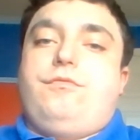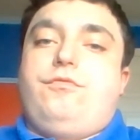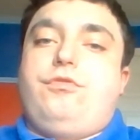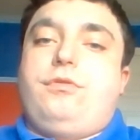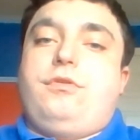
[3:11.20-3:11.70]

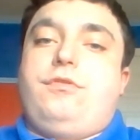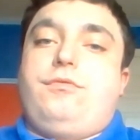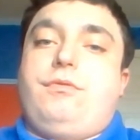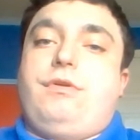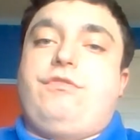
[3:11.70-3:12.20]
build the
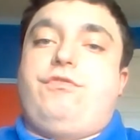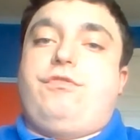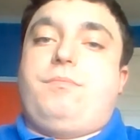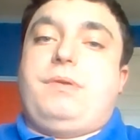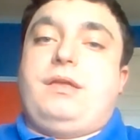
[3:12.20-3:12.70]

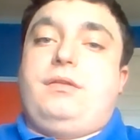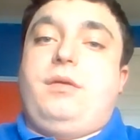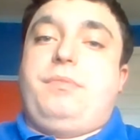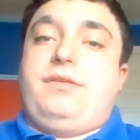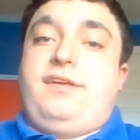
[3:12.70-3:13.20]
relationship back
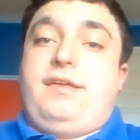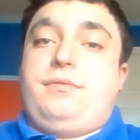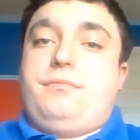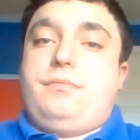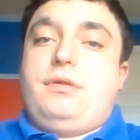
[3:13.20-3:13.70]
up
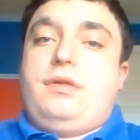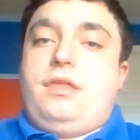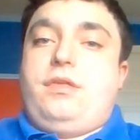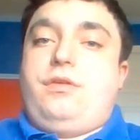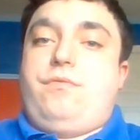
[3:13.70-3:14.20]
again.
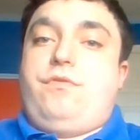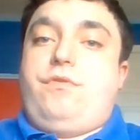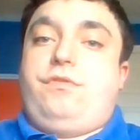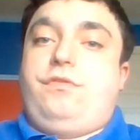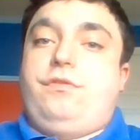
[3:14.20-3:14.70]
In other
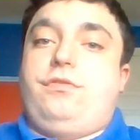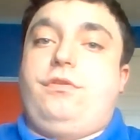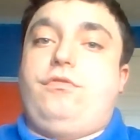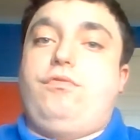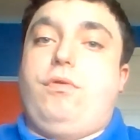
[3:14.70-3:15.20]
words,
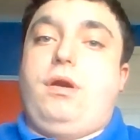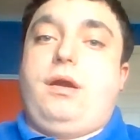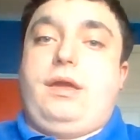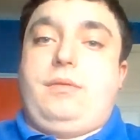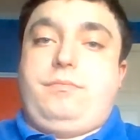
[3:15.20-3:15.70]
the
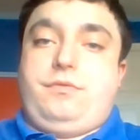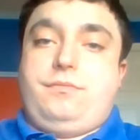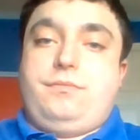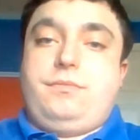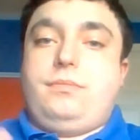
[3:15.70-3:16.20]
crime.
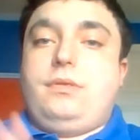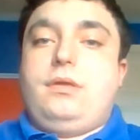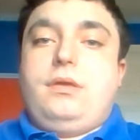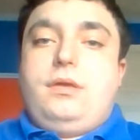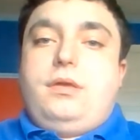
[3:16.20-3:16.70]

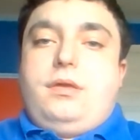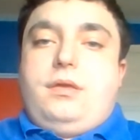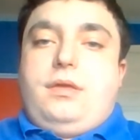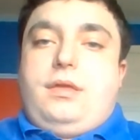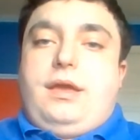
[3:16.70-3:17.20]

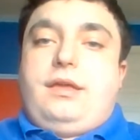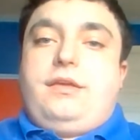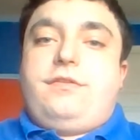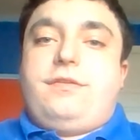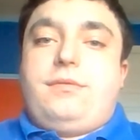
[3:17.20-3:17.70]
I
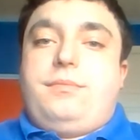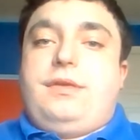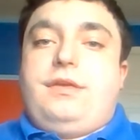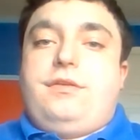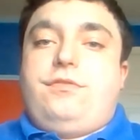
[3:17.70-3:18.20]
guess that
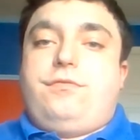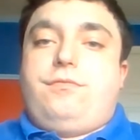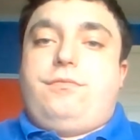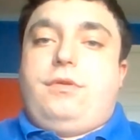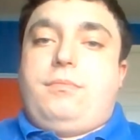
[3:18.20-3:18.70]
means,
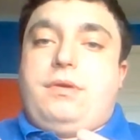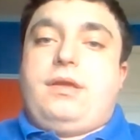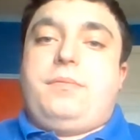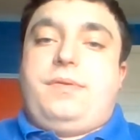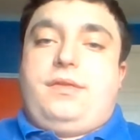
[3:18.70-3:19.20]
in
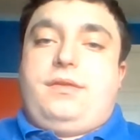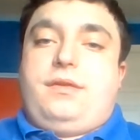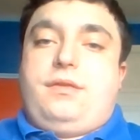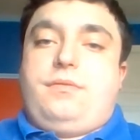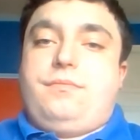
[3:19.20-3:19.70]
my
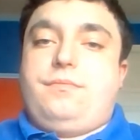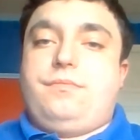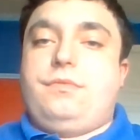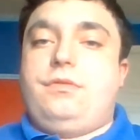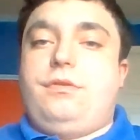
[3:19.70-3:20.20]
opinion,
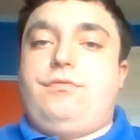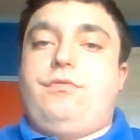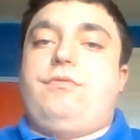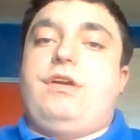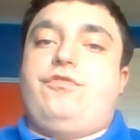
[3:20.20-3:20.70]
the
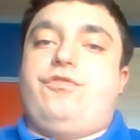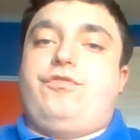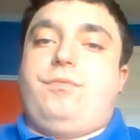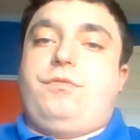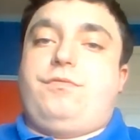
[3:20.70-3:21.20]

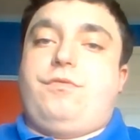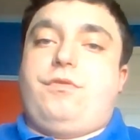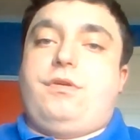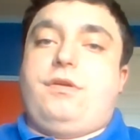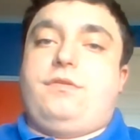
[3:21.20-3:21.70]
relationship as
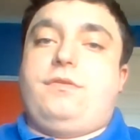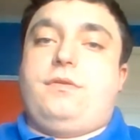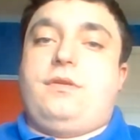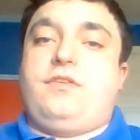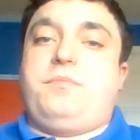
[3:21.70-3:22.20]
far
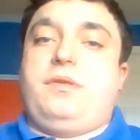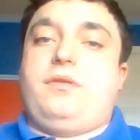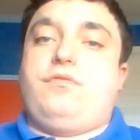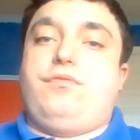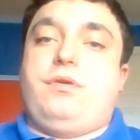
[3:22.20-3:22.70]
as it's been
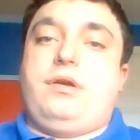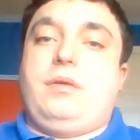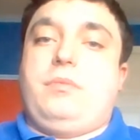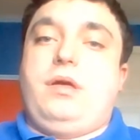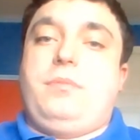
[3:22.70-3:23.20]
a
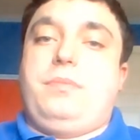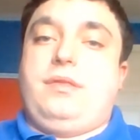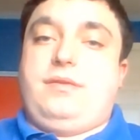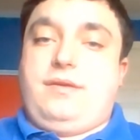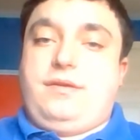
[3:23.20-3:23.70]
crime up
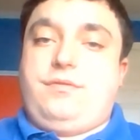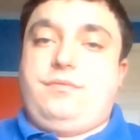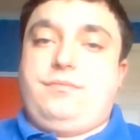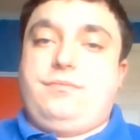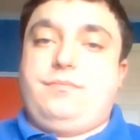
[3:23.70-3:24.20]
and down.